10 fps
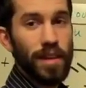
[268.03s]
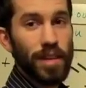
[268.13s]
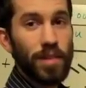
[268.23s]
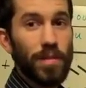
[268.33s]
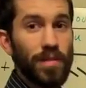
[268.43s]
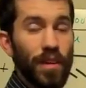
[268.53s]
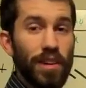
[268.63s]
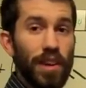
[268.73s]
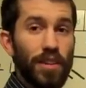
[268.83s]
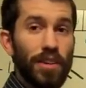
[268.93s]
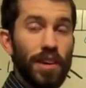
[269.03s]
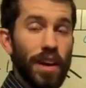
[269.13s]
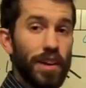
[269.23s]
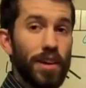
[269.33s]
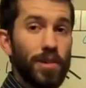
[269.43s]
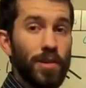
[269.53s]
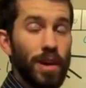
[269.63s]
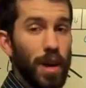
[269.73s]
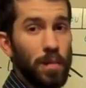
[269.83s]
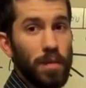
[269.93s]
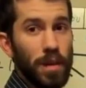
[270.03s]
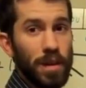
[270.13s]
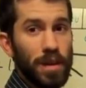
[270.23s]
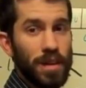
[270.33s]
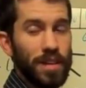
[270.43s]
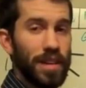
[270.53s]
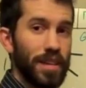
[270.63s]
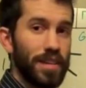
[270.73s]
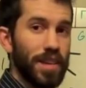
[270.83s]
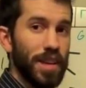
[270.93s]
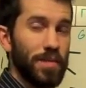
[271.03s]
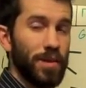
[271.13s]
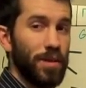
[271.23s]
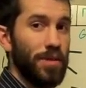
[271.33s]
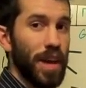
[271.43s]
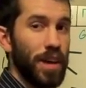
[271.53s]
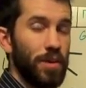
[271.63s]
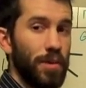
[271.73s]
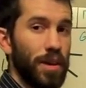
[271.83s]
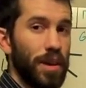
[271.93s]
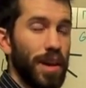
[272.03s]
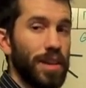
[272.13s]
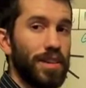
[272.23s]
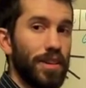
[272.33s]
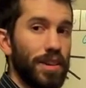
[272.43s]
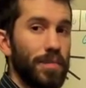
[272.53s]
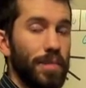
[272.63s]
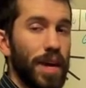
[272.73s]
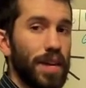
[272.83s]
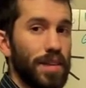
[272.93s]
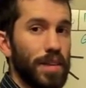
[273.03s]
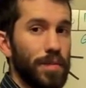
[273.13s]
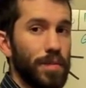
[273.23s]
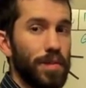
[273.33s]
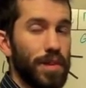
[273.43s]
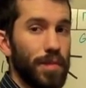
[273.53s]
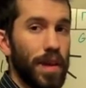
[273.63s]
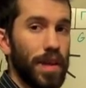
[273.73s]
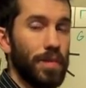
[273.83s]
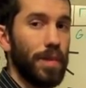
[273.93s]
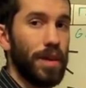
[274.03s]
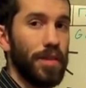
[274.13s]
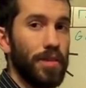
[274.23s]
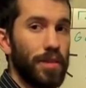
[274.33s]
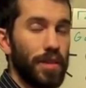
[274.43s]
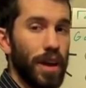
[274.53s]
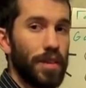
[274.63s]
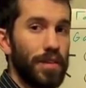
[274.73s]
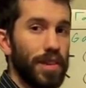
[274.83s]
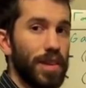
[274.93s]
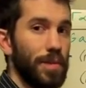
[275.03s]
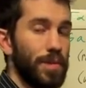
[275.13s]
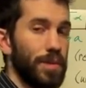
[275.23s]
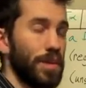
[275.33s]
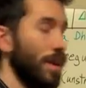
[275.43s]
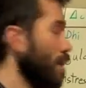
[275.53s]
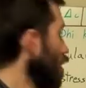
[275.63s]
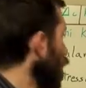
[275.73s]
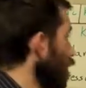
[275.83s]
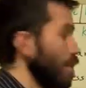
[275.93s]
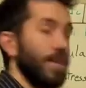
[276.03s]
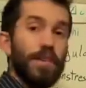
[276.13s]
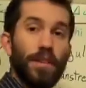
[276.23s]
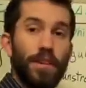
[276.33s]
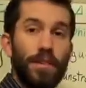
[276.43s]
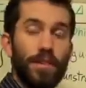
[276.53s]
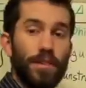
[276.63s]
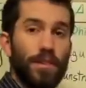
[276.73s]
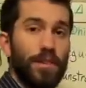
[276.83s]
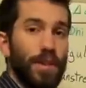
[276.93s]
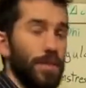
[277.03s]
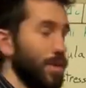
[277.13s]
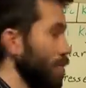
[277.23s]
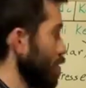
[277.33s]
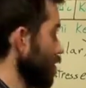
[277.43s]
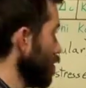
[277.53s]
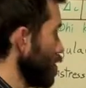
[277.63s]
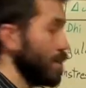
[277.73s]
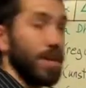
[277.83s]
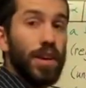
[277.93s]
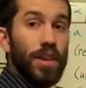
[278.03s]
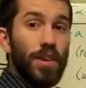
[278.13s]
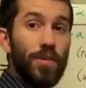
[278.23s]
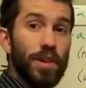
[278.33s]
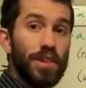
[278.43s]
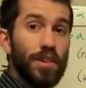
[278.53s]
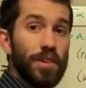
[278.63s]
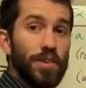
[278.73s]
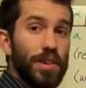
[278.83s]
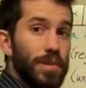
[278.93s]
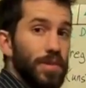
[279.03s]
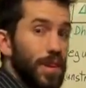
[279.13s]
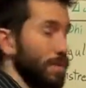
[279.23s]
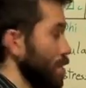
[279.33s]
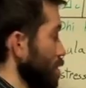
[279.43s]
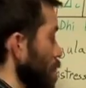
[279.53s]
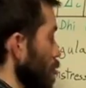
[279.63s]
Since we've already learned how to go up one, stay the same, go down one, and start combining symbols depending upon how the syllables are associated with those notes, we can start doing some jumps.